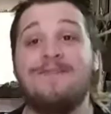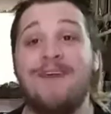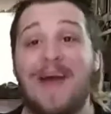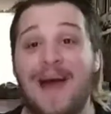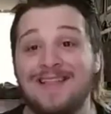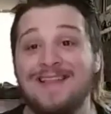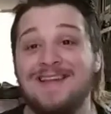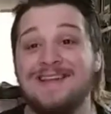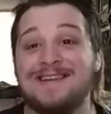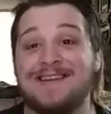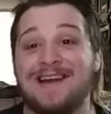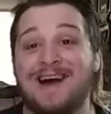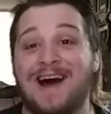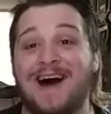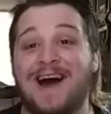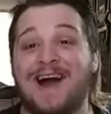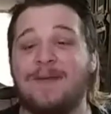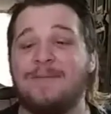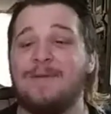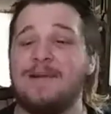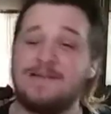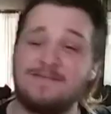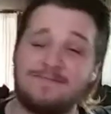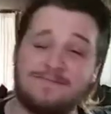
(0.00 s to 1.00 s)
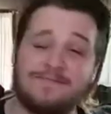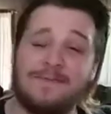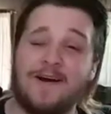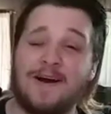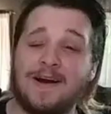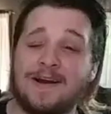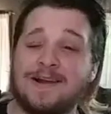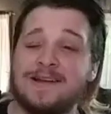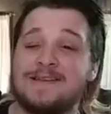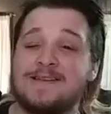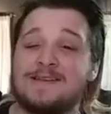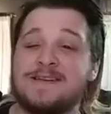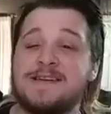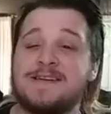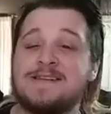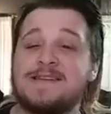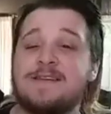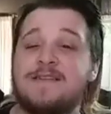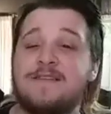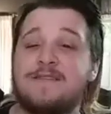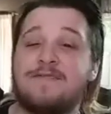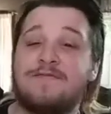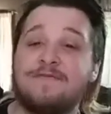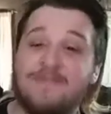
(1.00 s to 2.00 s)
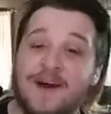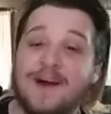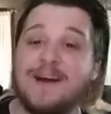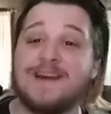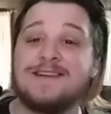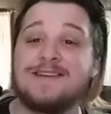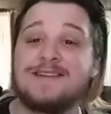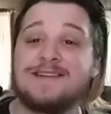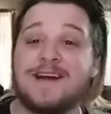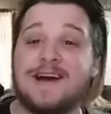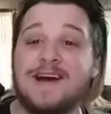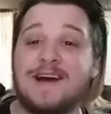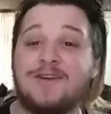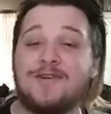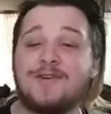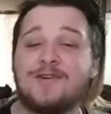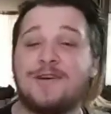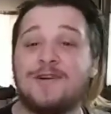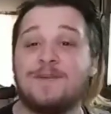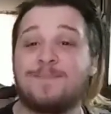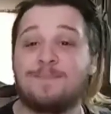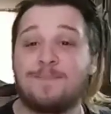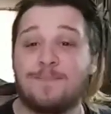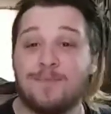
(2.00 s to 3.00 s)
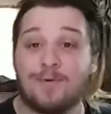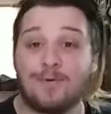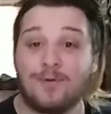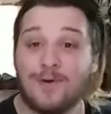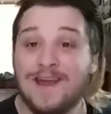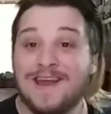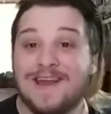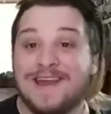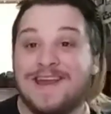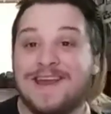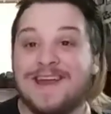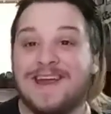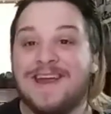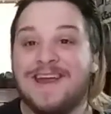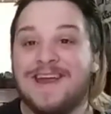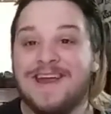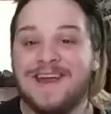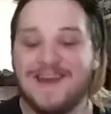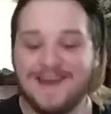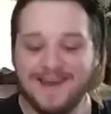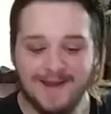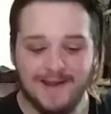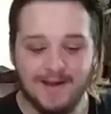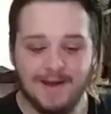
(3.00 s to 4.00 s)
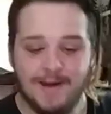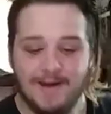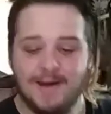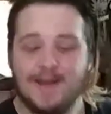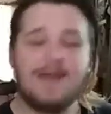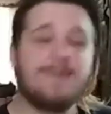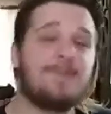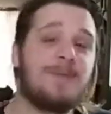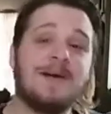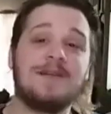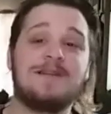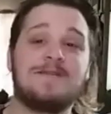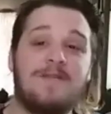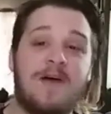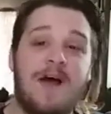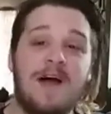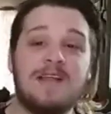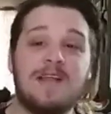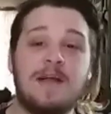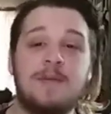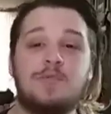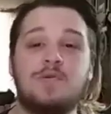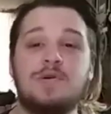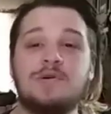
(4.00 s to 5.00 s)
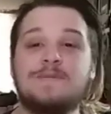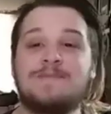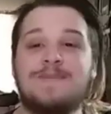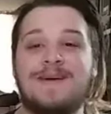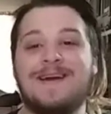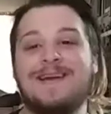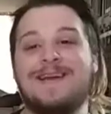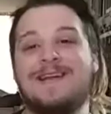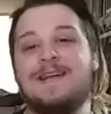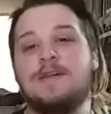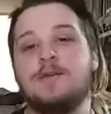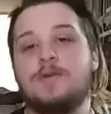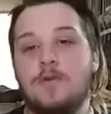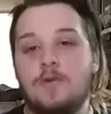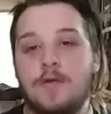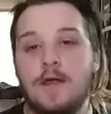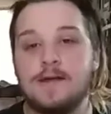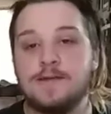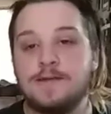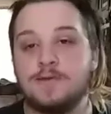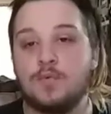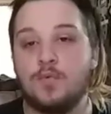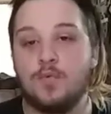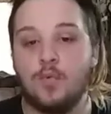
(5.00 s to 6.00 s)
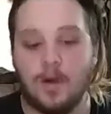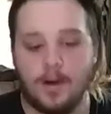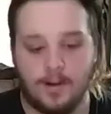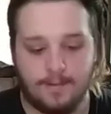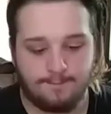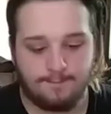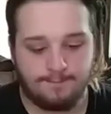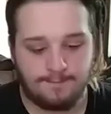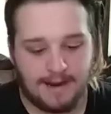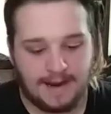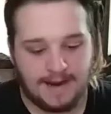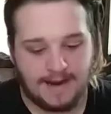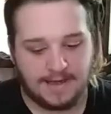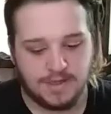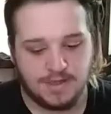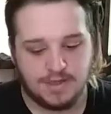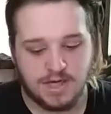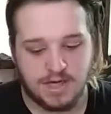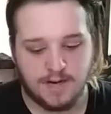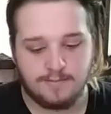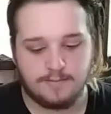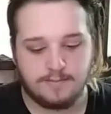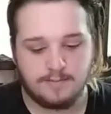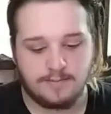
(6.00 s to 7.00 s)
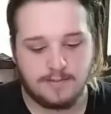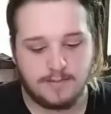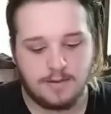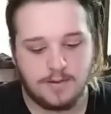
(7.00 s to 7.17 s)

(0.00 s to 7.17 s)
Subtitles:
Valentine. It fucking says in the fucking title, you prick. But Valentine was made in 2001 by Jeremy